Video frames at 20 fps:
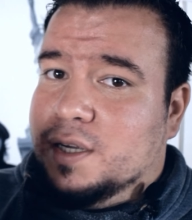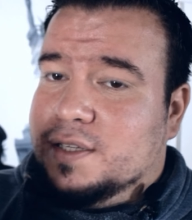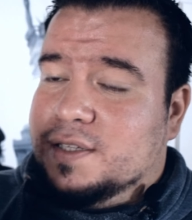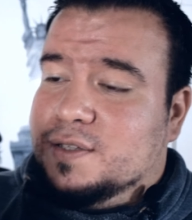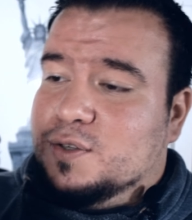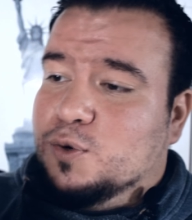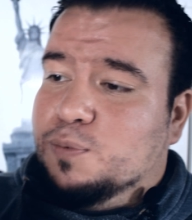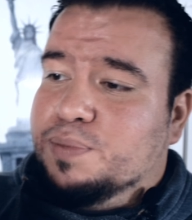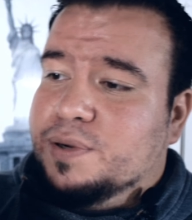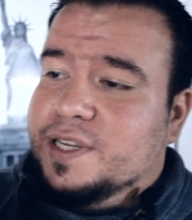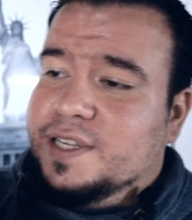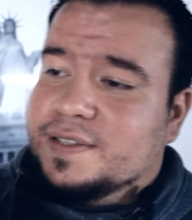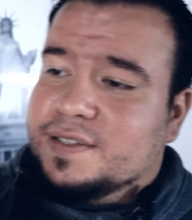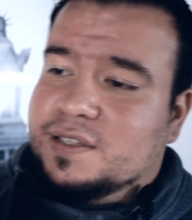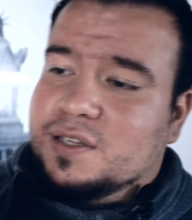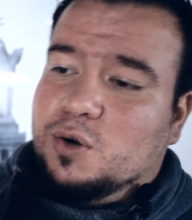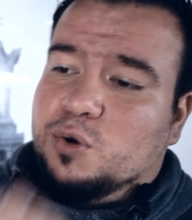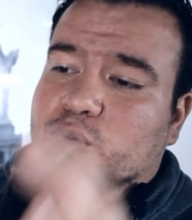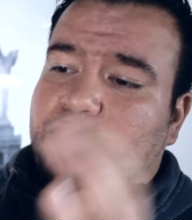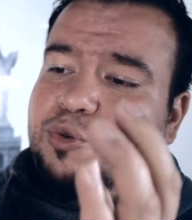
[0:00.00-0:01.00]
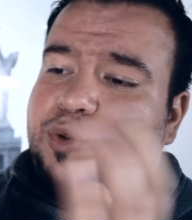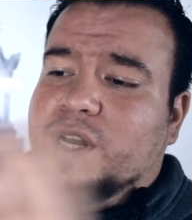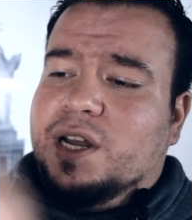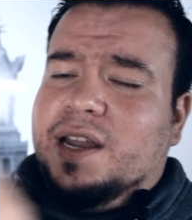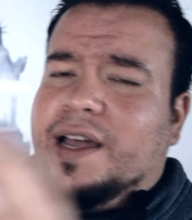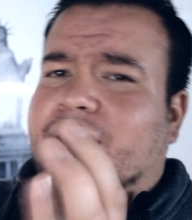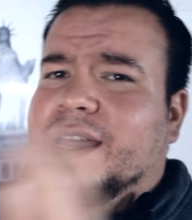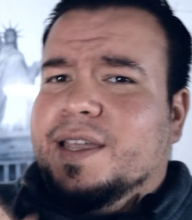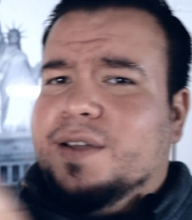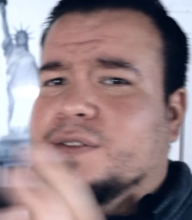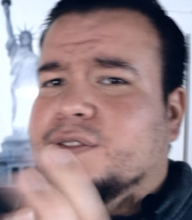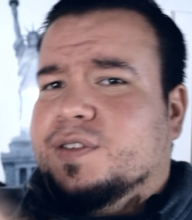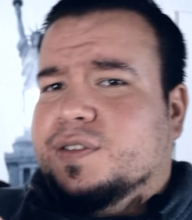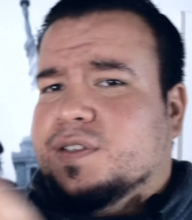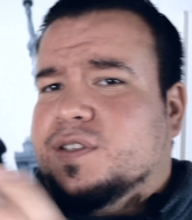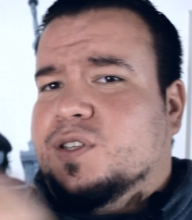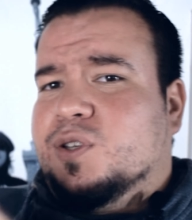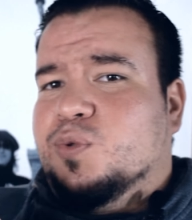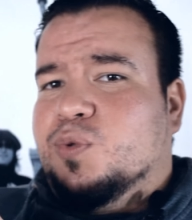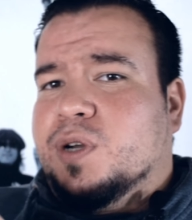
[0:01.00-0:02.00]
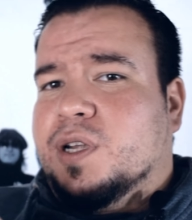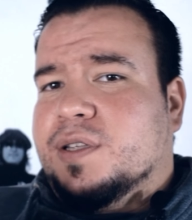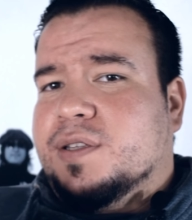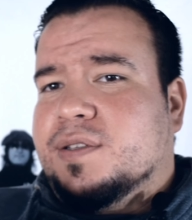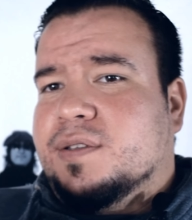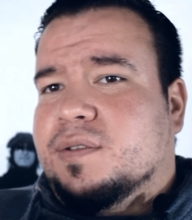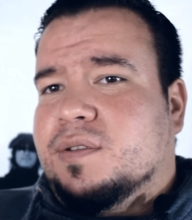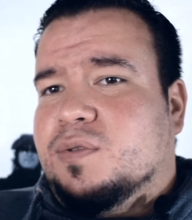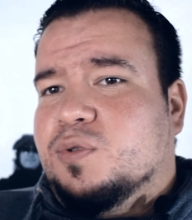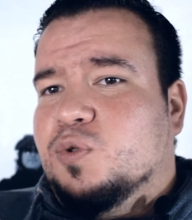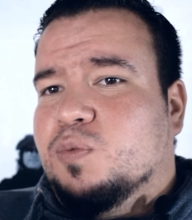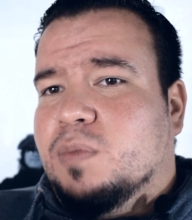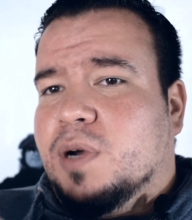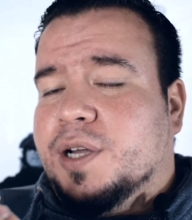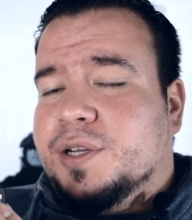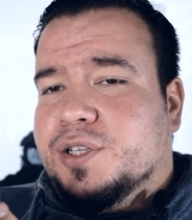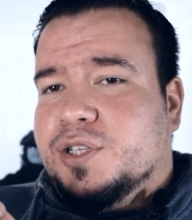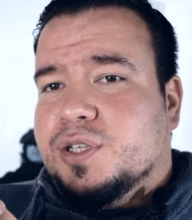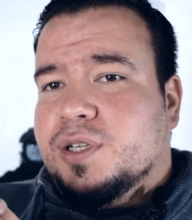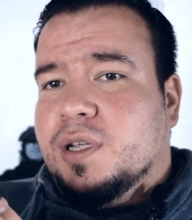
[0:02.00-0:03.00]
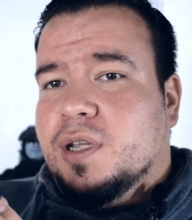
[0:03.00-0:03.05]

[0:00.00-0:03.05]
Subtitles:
so please don't rely on these tuners too much.